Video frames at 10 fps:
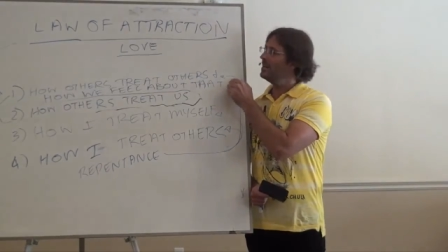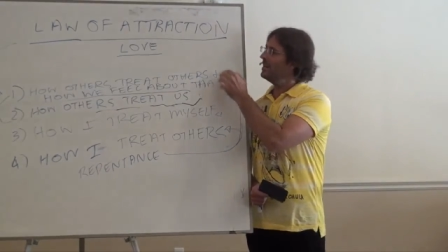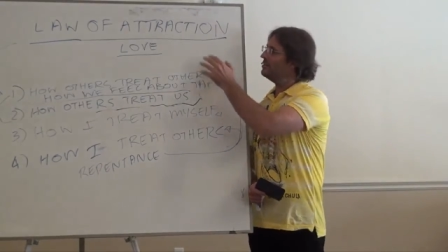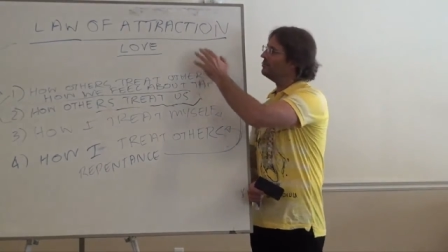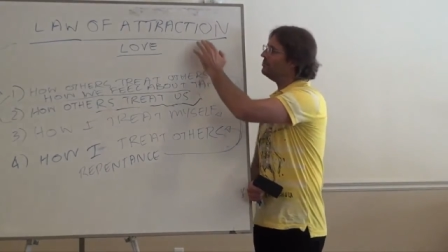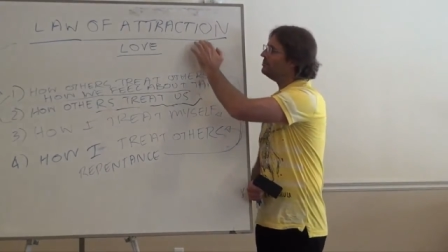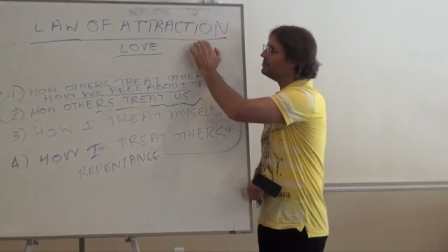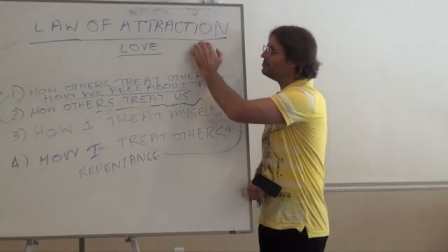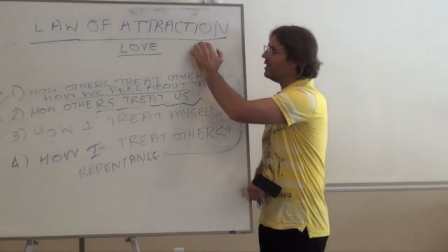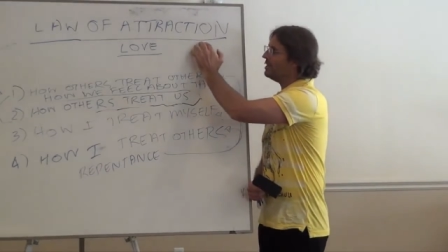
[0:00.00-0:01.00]
And the law of
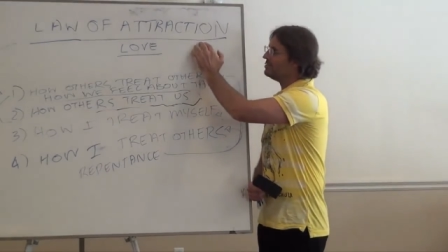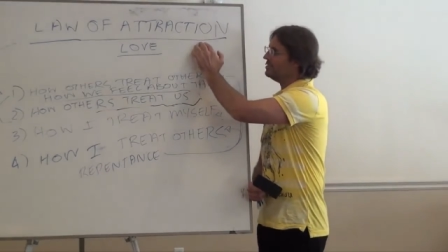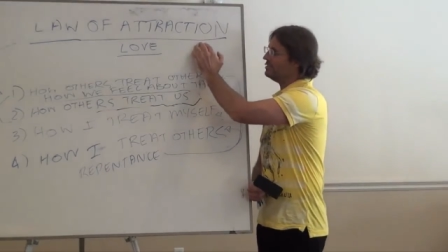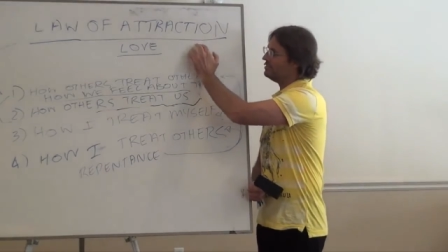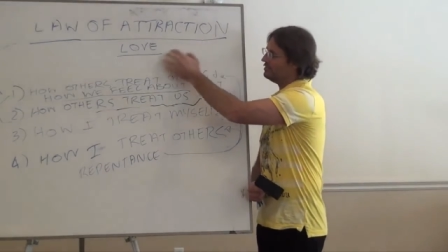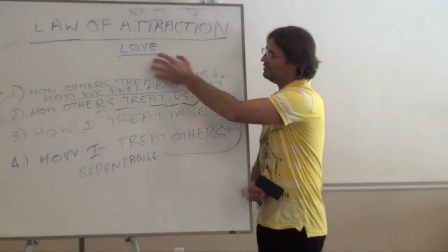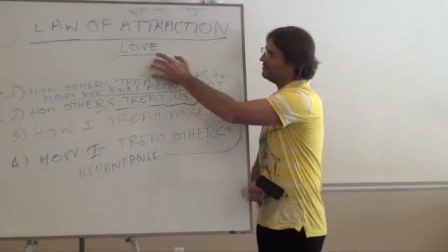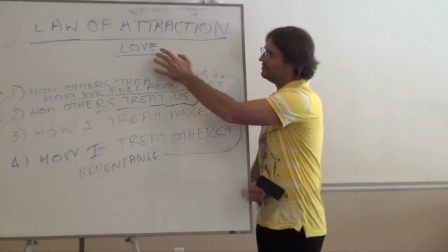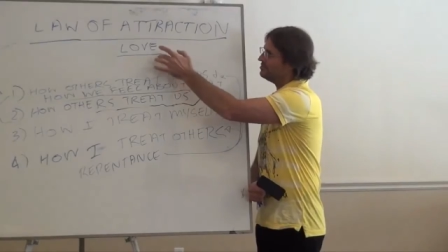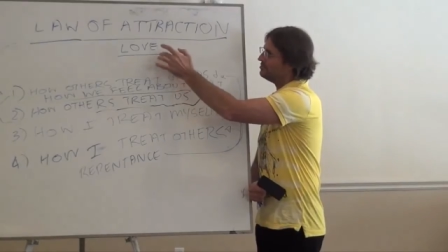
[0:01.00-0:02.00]
attraction,
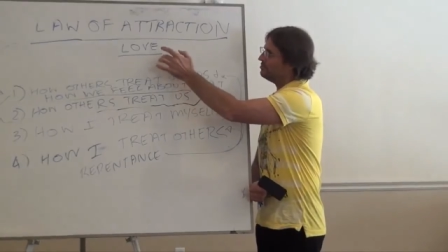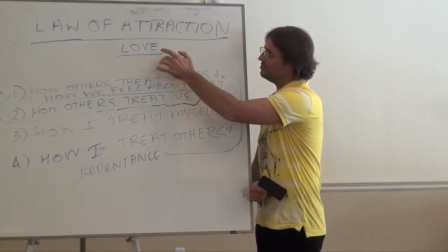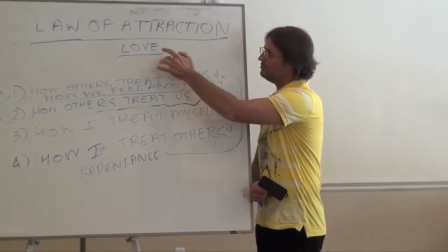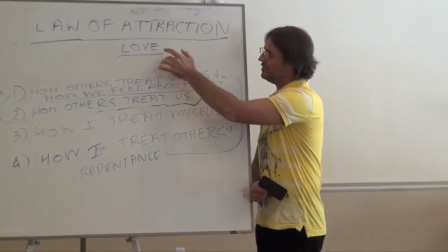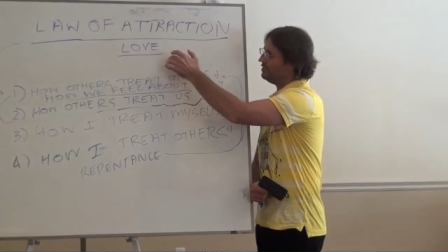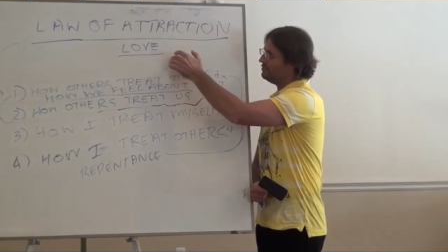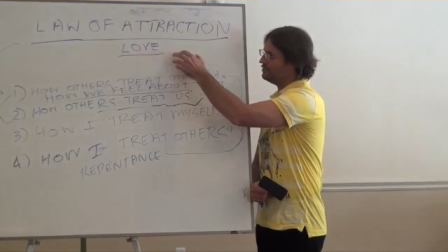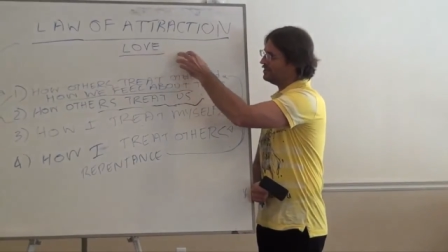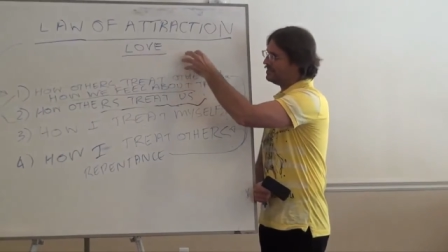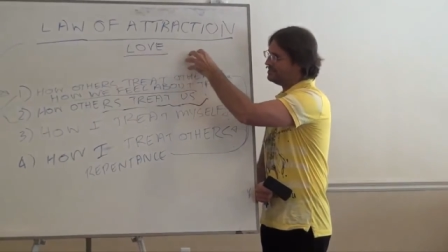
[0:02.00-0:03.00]
this law of love,
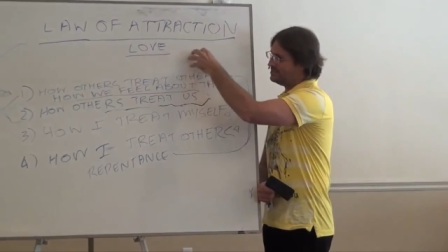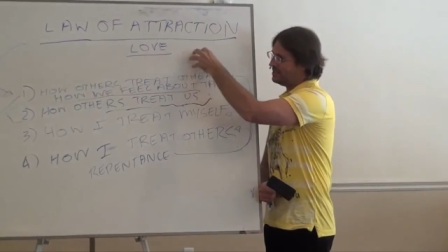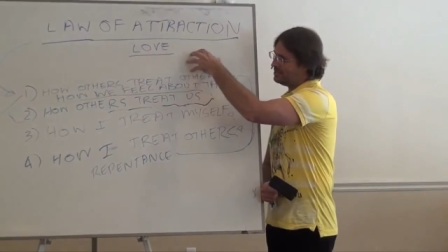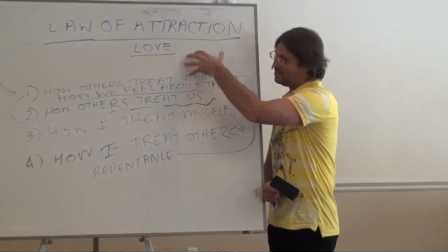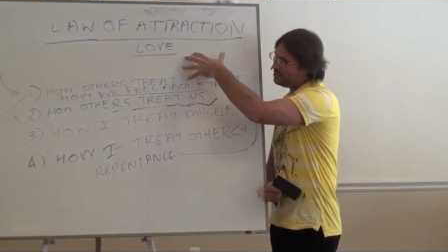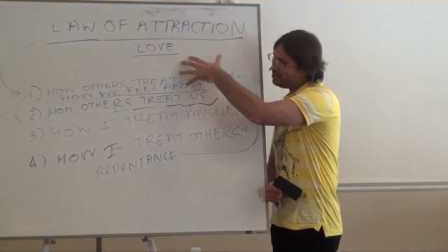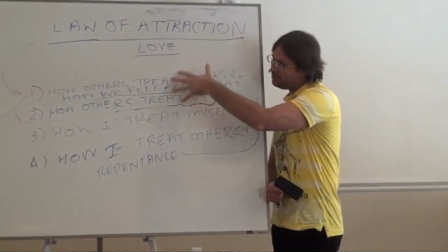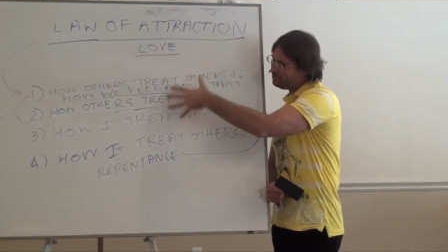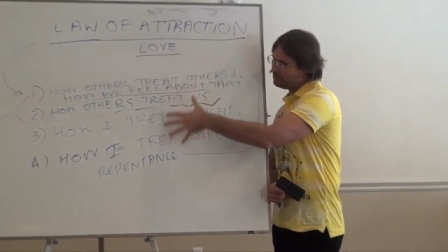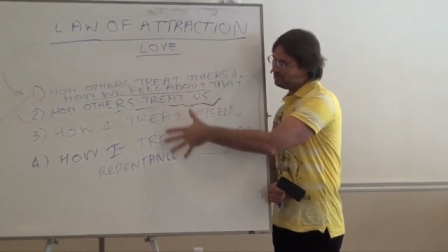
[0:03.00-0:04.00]
is there to
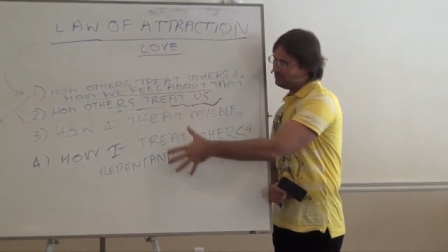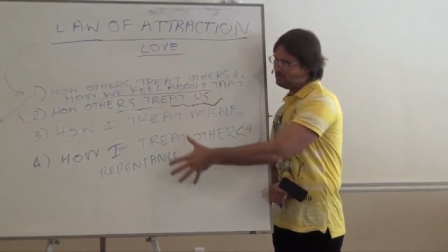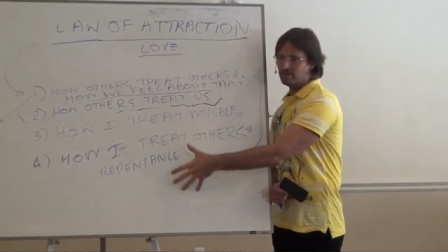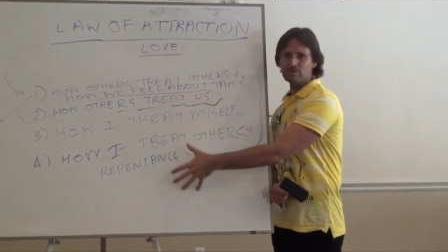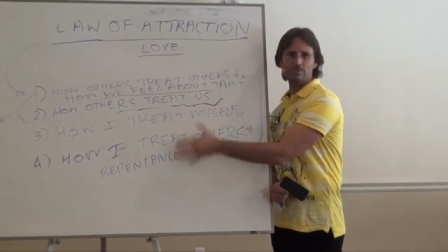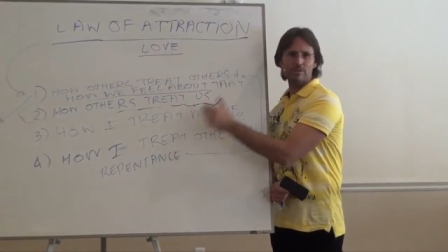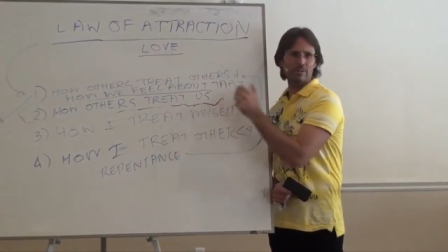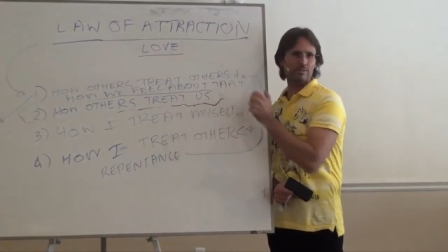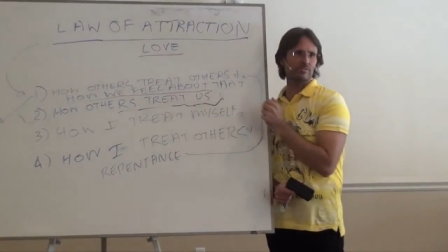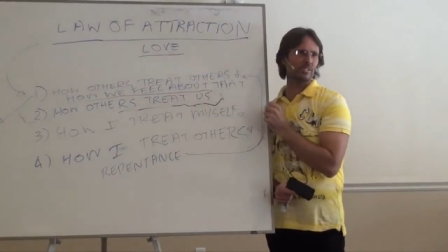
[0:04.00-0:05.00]
help you with all of
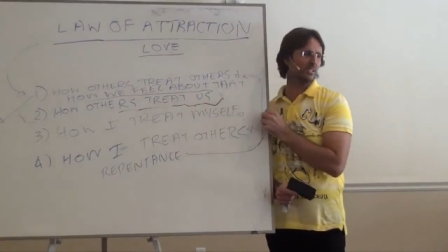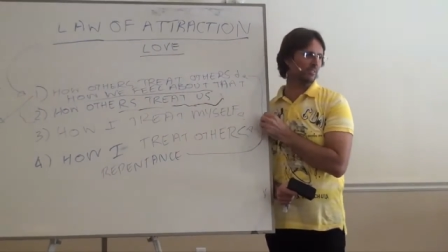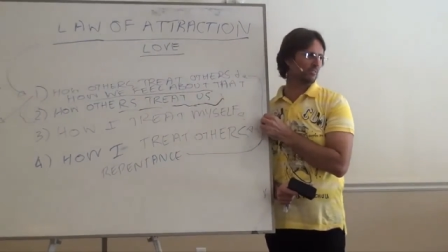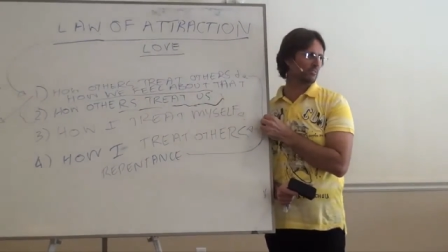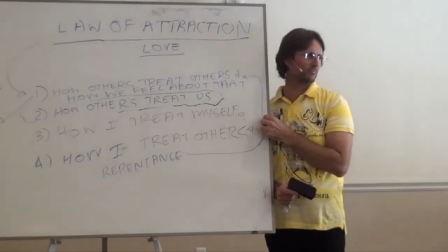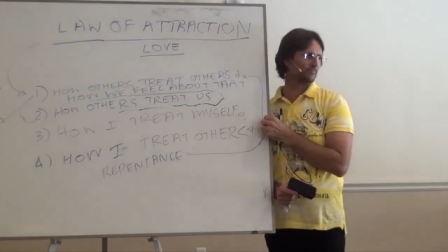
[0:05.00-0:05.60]
those things.